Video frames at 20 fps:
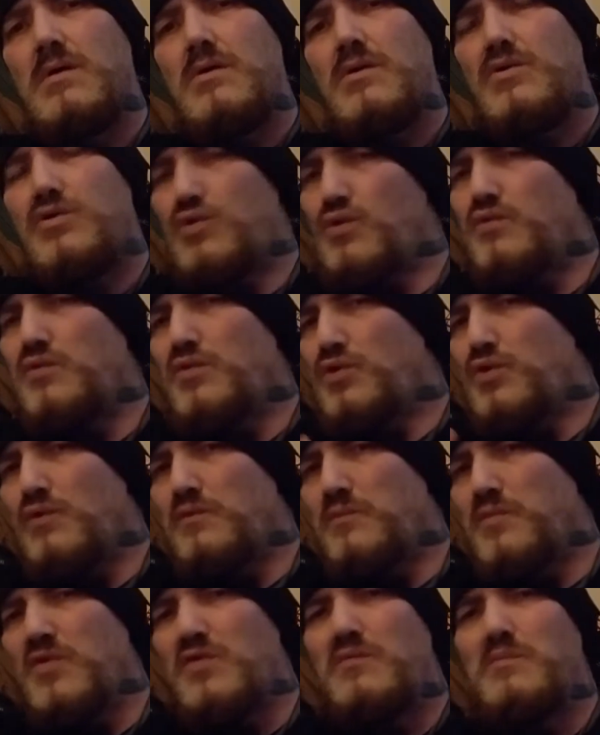
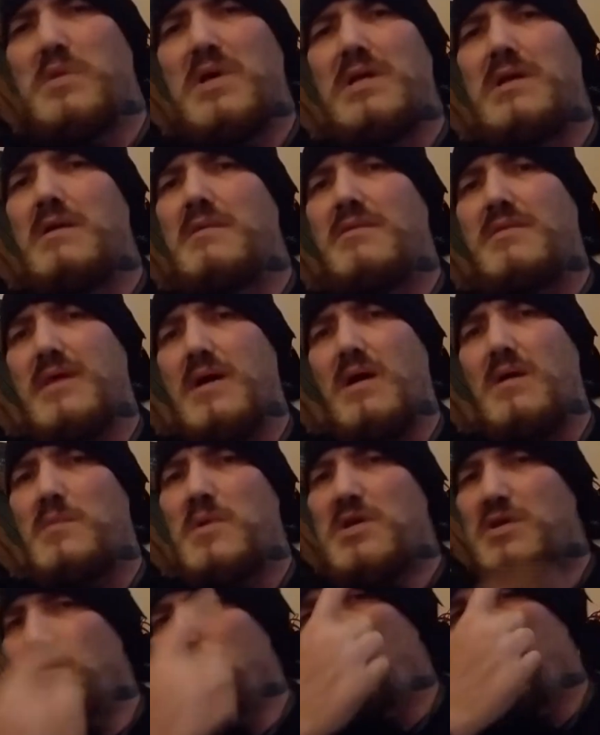You've been in therapy.
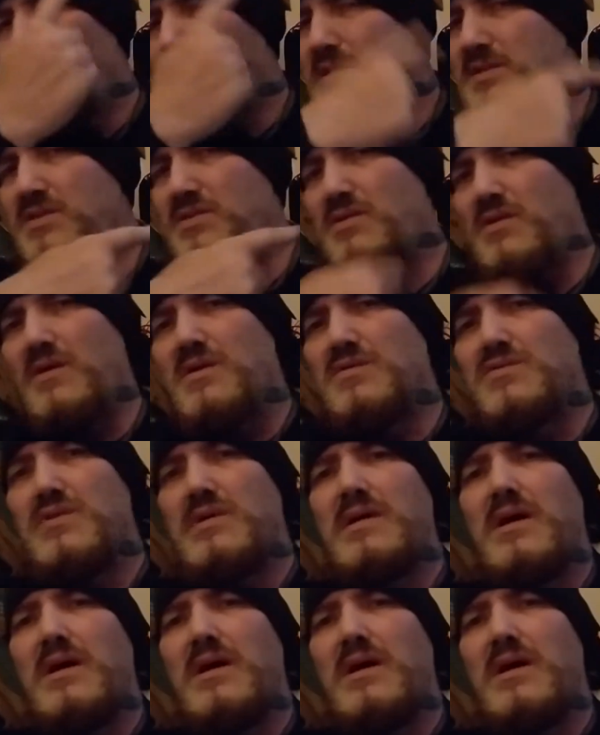You've had surgery.